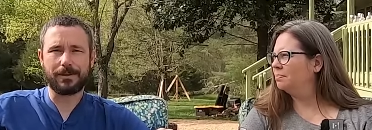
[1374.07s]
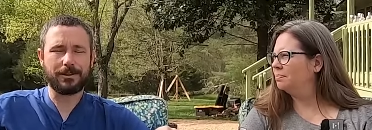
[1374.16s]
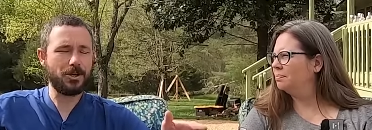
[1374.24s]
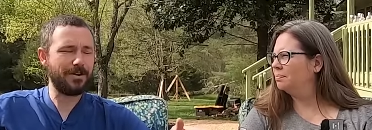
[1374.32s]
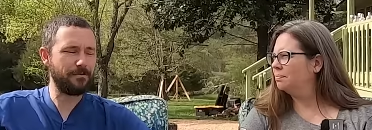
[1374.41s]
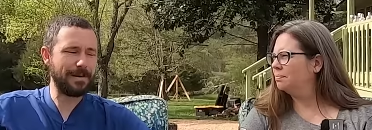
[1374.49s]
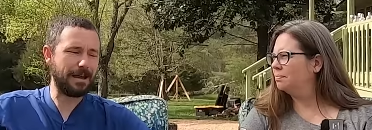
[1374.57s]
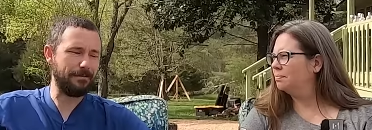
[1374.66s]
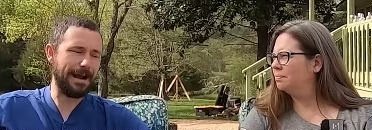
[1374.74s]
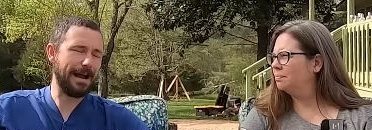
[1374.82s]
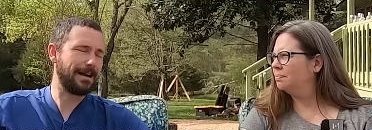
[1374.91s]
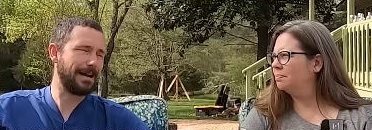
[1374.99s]
Speaker 1: you have bad
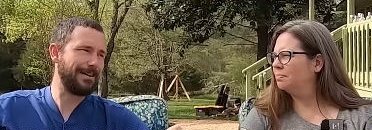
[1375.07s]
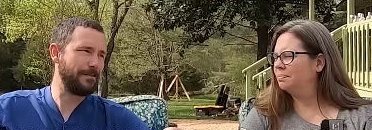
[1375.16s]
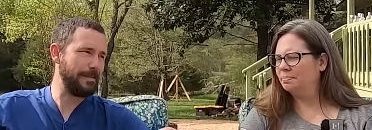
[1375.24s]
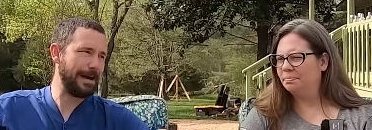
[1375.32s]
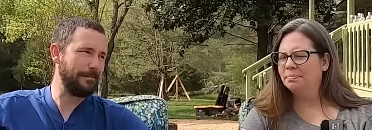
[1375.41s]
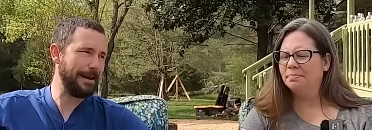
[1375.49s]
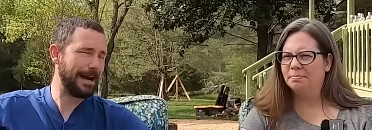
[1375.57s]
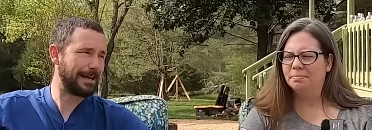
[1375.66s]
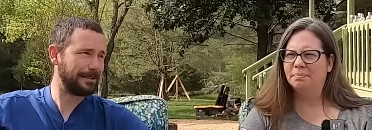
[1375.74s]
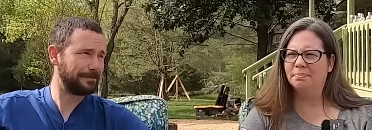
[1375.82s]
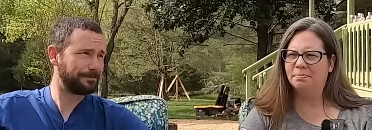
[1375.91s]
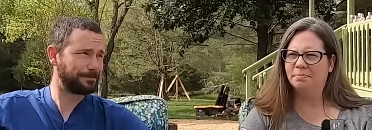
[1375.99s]
back, I have a bad back.
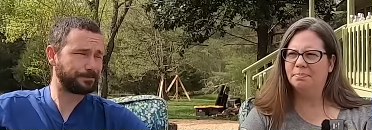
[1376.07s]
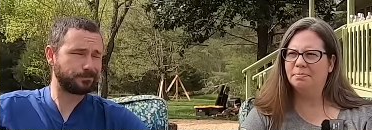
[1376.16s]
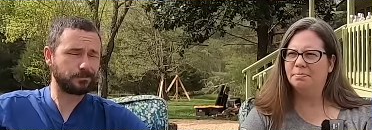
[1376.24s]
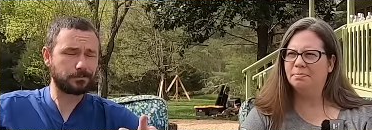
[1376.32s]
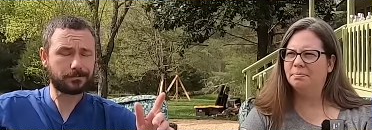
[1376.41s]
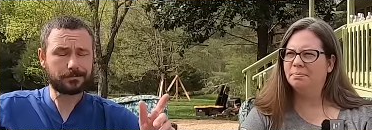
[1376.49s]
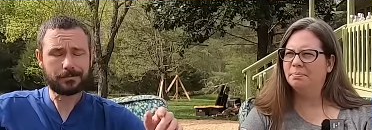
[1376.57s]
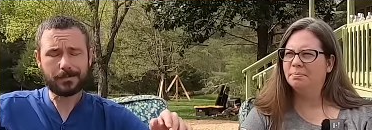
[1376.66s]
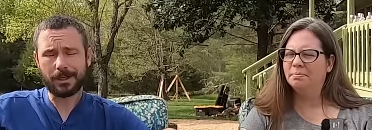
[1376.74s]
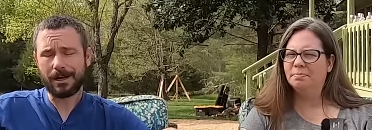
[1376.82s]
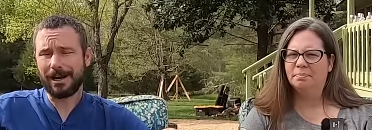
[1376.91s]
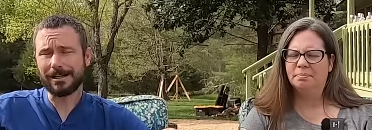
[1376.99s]

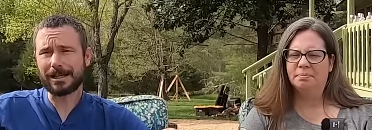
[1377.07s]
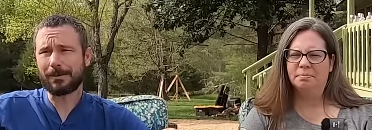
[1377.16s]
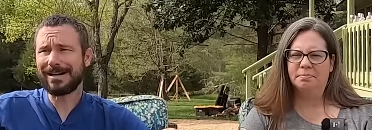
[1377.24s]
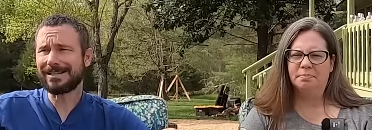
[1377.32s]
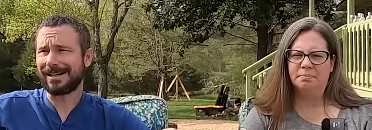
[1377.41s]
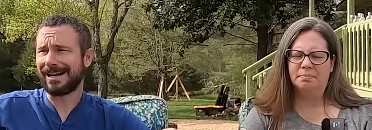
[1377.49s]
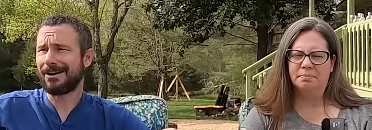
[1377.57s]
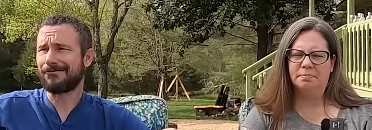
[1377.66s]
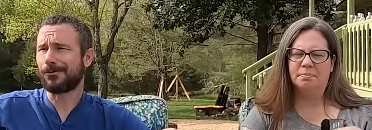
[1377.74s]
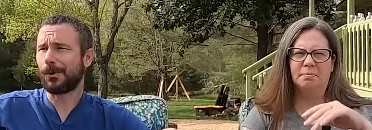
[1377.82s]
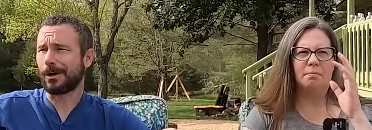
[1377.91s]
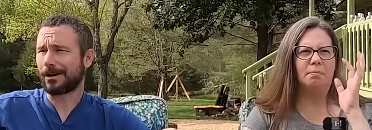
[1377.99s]
And I was like, wait a second, I have
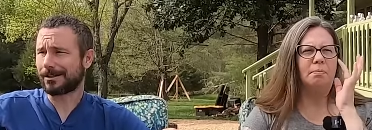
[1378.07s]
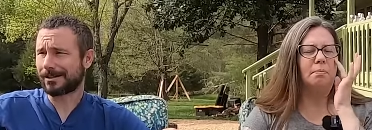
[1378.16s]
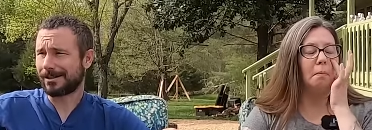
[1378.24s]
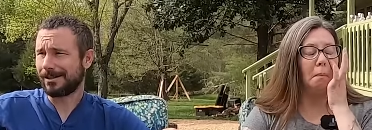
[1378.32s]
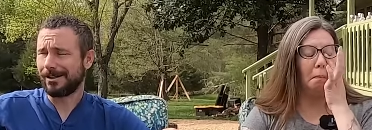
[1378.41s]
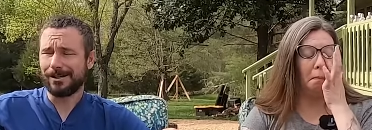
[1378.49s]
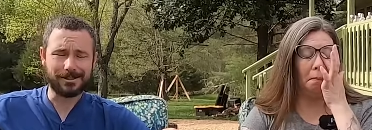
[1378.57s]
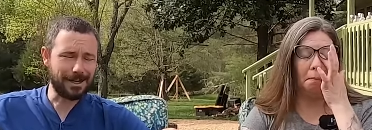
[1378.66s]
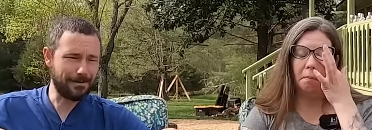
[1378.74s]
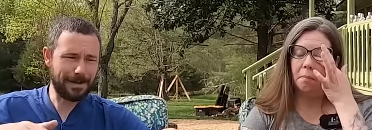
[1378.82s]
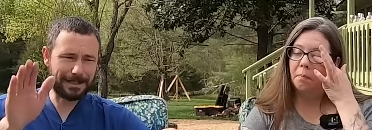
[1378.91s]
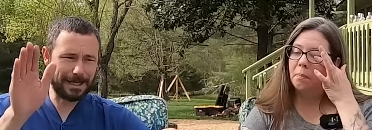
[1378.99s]
forks. So I
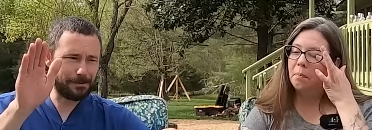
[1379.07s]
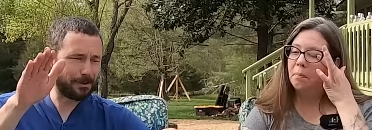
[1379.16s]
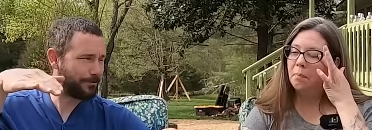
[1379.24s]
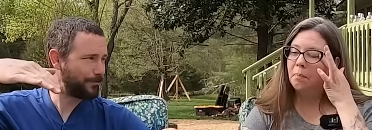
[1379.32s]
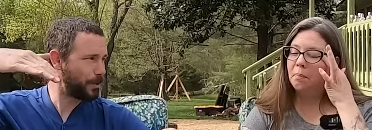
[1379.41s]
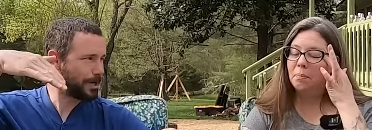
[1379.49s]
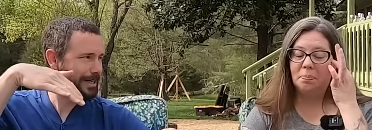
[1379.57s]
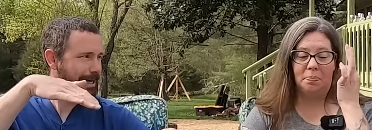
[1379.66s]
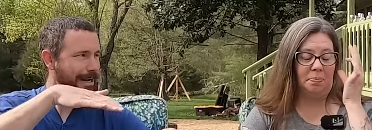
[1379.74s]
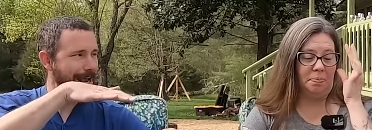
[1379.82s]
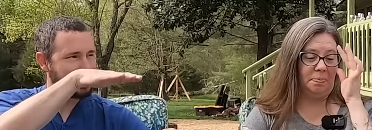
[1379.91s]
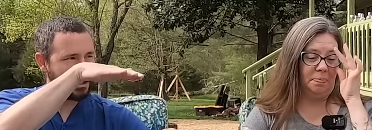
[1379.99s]
picked it up with a fork and I
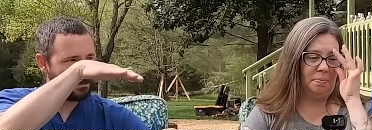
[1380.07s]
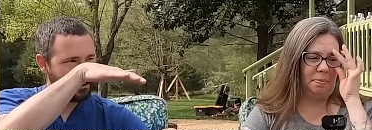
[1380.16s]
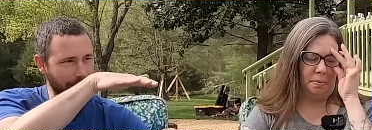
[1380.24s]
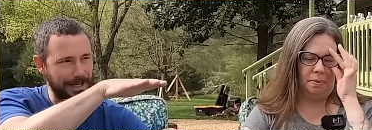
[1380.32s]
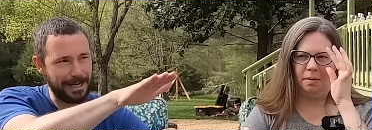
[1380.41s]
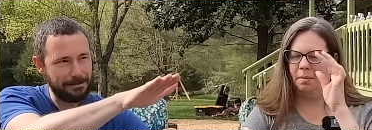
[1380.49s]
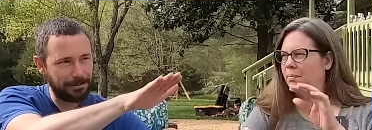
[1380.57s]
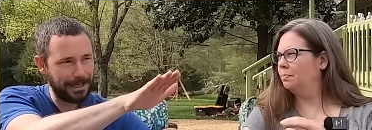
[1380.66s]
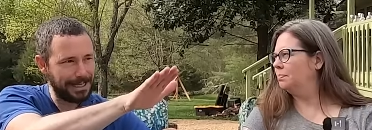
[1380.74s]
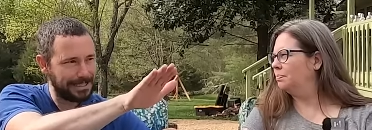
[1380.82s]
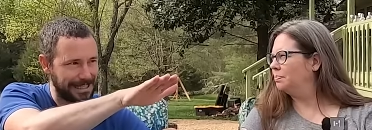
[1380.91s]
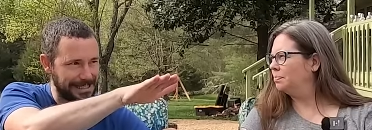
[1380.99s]
actually put it in
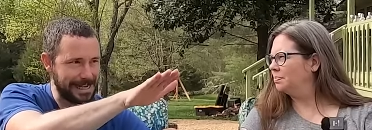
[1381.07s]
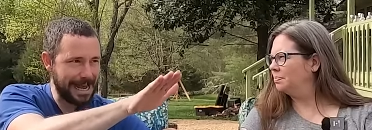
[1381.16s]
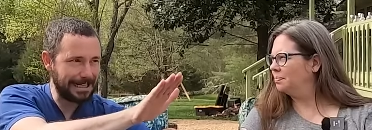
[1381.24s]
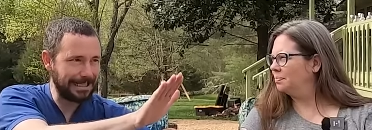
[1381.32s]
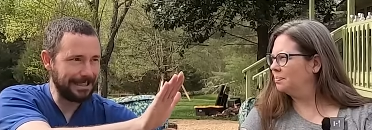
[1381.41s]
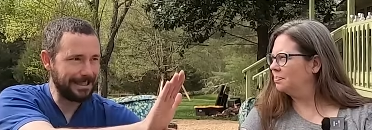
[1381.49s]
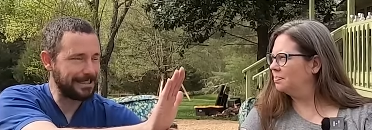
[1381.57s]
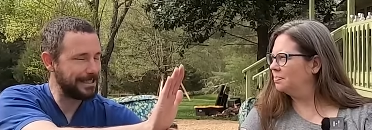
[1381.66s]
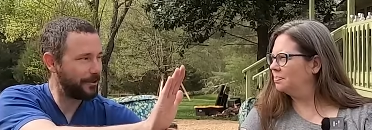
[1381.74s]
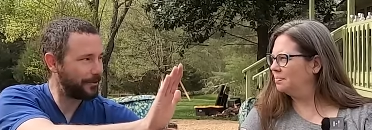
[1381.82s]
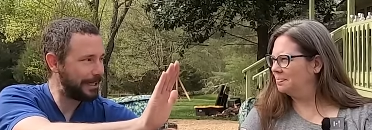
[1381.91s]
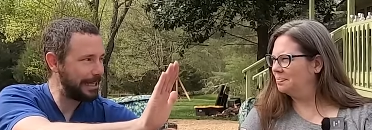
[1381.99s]
place exactly the
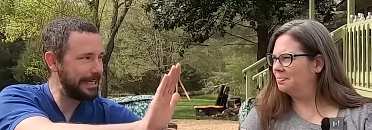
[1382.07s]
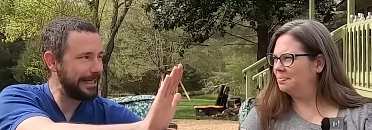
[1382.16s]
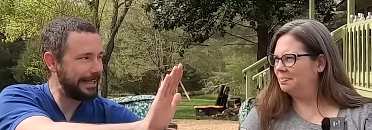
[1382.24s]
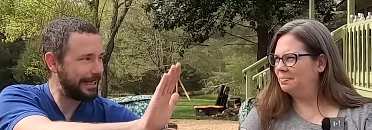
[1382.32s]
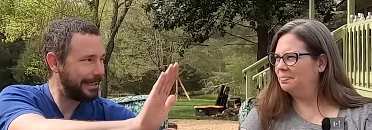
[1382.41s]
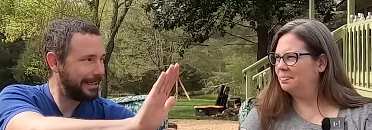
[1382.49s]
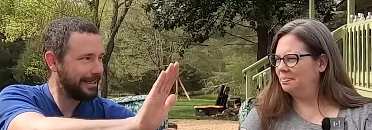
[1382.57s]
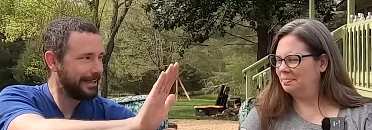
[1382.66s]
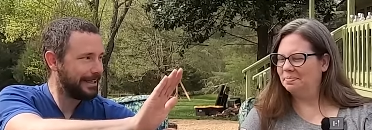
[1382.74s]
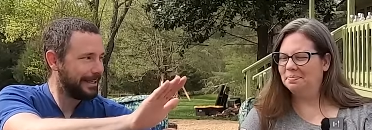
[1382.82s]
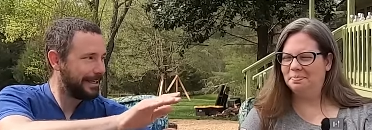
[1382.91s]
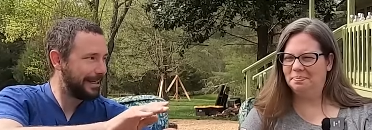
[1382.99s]
tilt that it needed
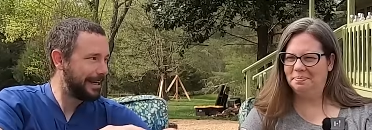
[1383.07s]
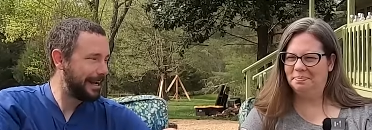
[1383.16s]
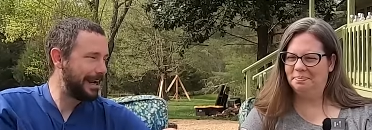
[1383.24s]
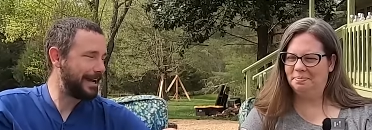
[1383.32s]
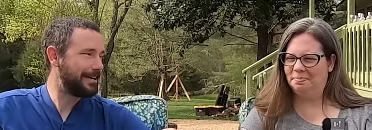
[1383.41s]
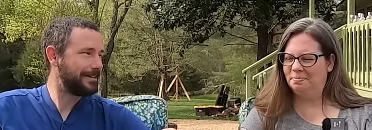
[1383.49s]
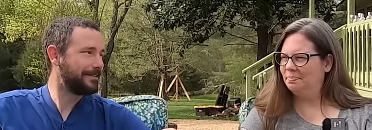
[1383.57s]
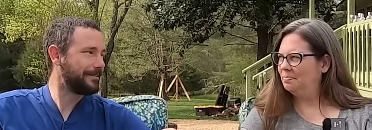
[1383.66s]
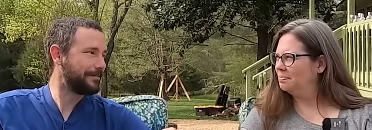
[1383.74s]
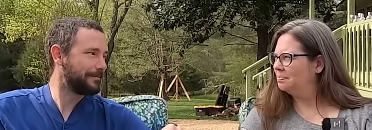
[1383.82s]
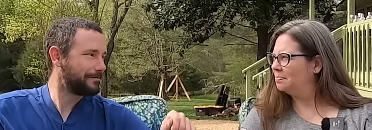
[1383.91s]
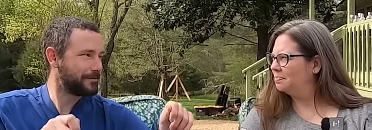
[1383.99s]
and
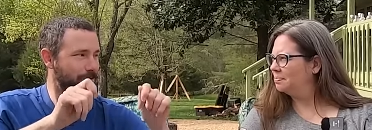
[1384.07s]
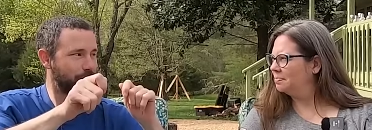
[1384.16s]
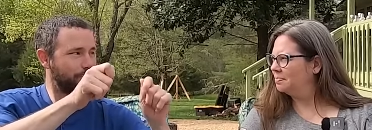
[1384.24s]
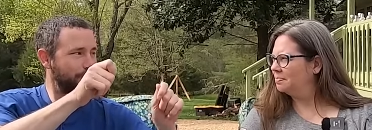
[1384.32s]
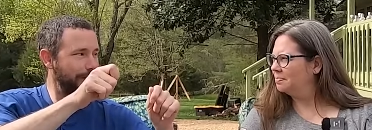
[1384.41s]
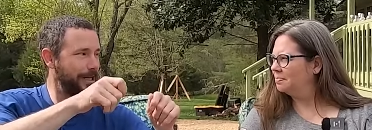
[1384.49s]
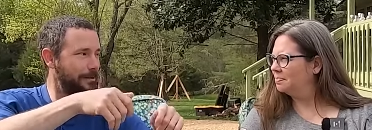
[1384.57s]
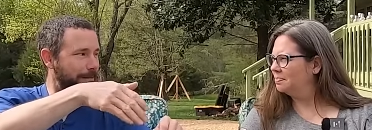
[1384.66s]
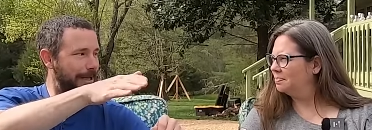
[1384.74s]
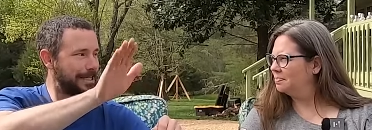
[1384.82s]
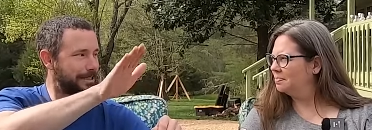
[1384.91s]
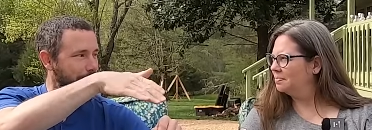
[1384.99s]
screwed it into
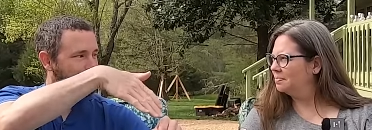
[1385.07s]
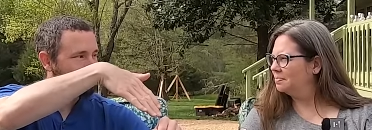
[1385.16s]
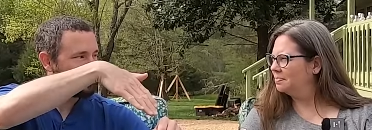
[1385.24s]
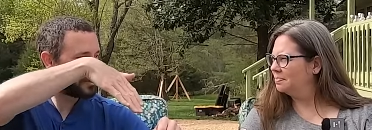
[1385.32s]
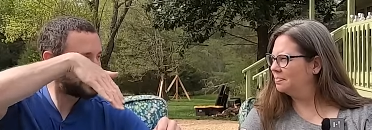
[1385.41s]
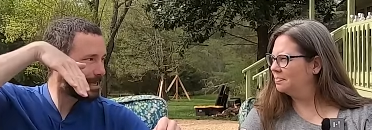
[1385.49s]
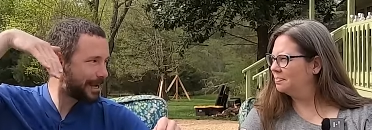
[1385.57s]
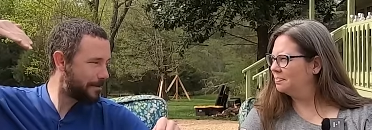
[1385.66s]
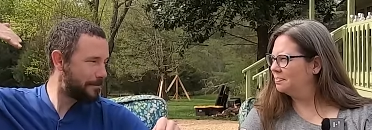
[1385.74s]
place and put the forks down